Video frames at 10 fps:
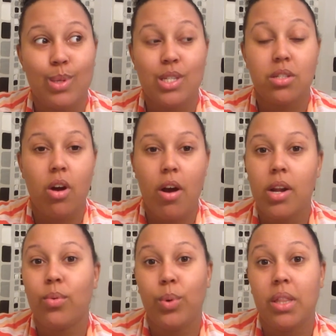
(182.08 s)

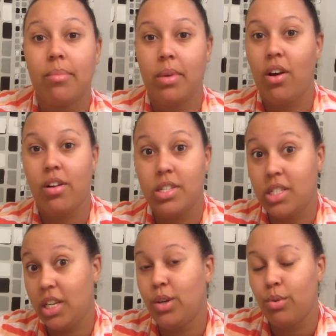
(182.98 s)
started with me are
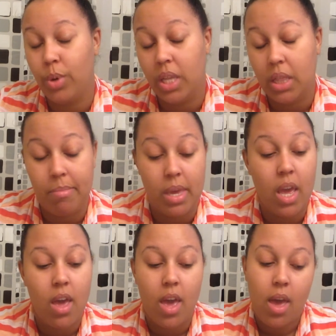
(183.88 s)
still with
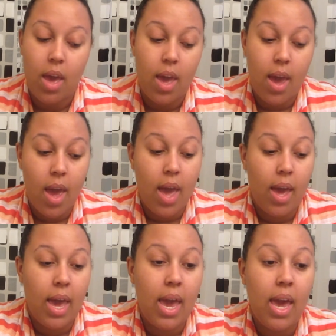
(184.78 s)
me
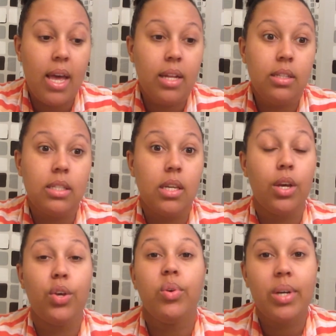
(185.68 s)
and
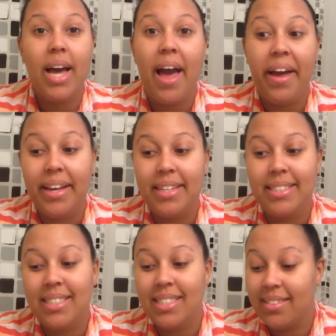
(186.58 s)
you
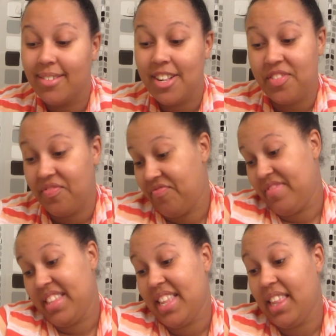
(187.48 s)
guys
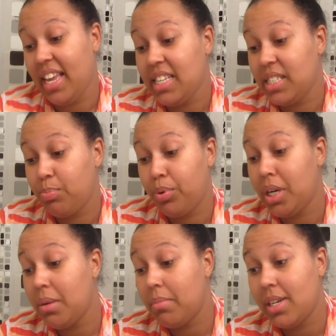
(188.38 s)
that's
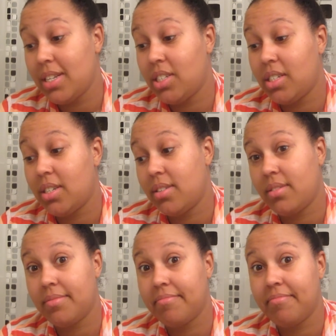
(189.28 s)
pretty much
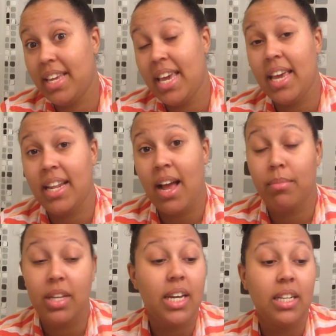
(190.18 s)
it
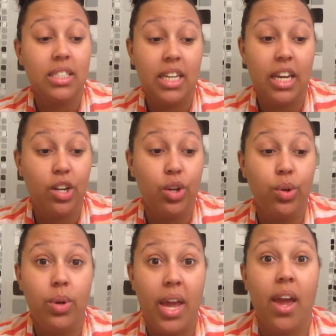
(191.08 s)
i'm looking to get a
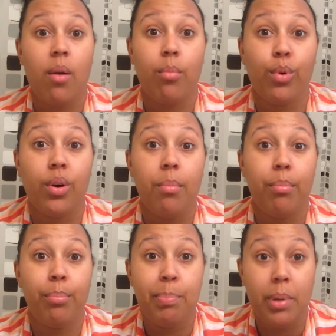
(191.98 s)
new camera
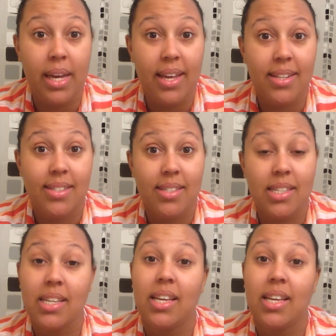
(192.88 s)
but